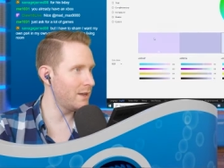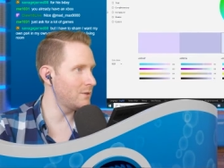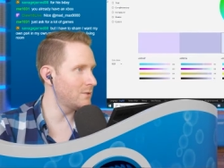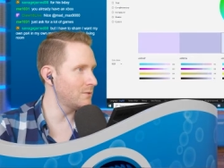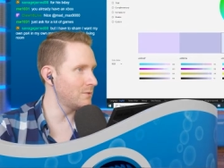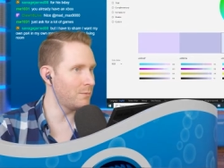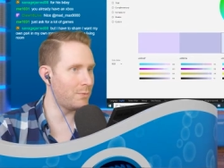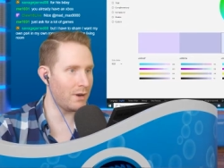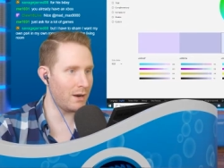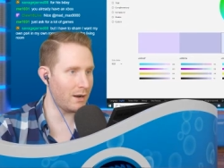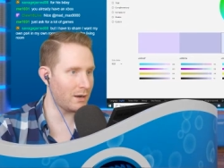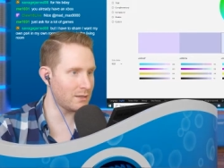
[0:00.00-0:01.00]
you put
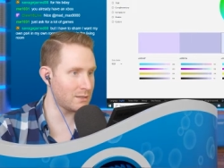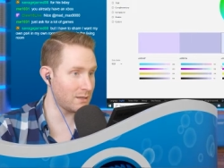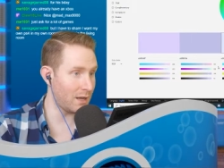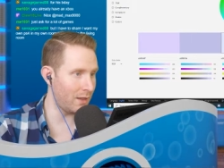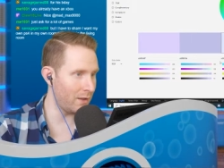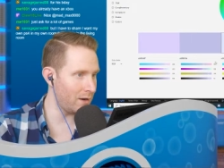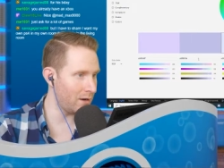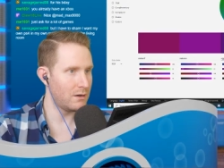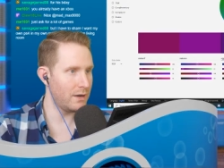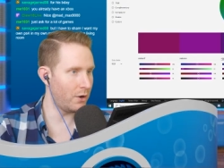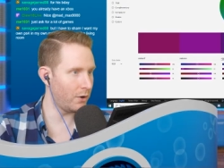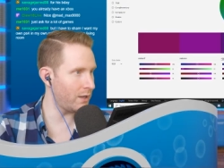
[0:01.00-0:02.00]
in a color,
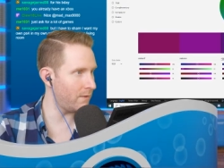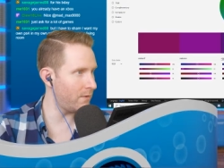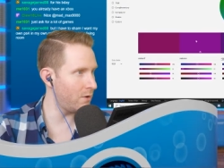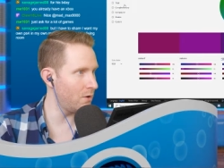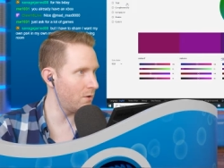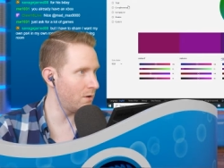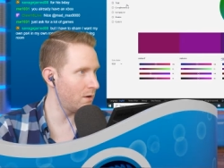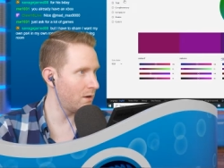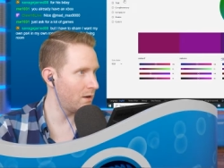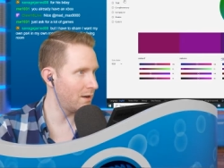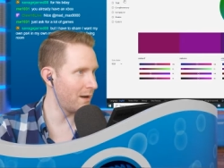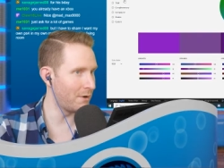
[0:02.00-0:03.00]
it'll give you
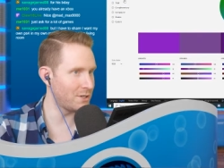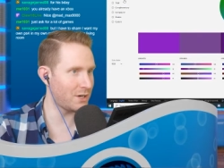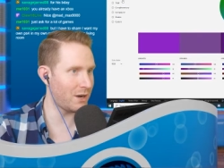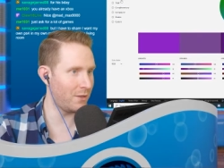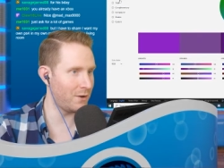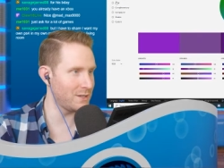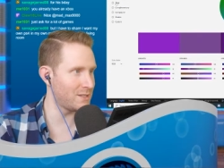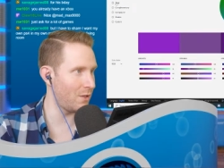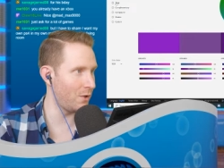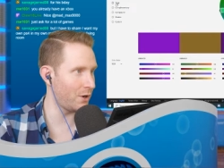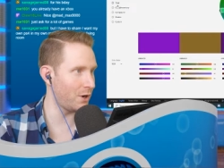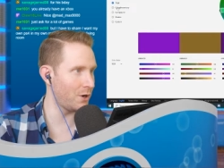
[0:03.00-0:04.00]
a bunch of colors that
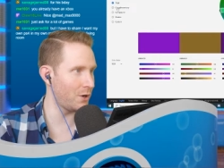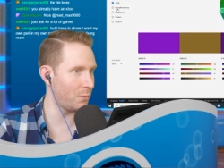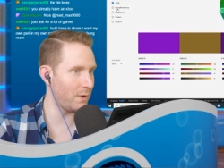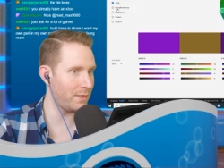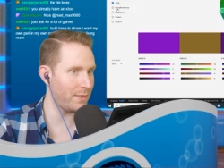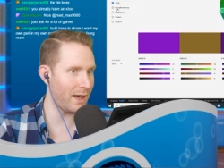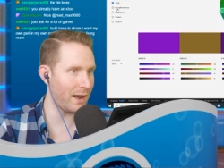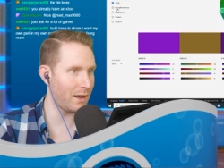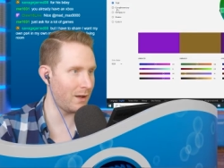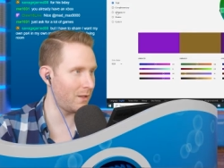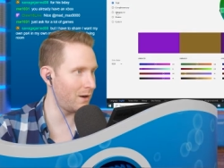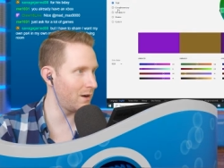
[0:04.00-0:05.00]
look good with that
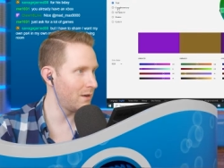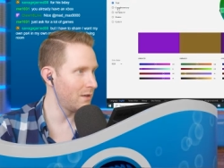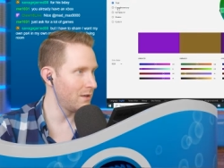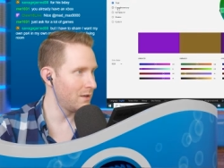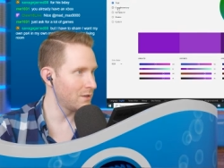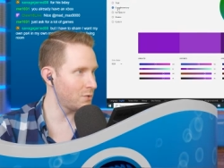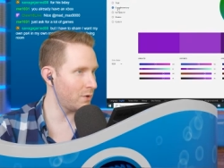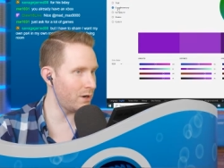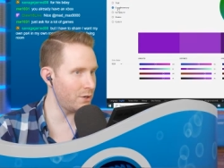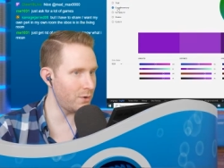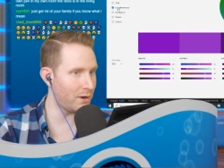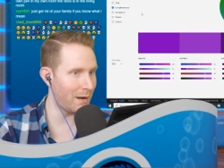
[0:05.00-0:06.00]
color. So we're gonna
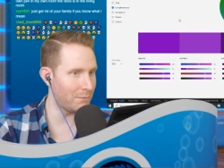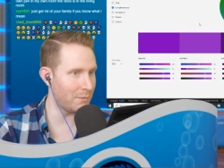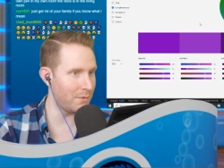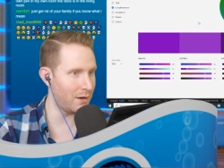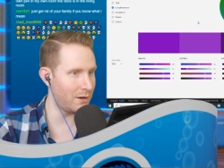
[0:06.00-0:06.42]
do complementary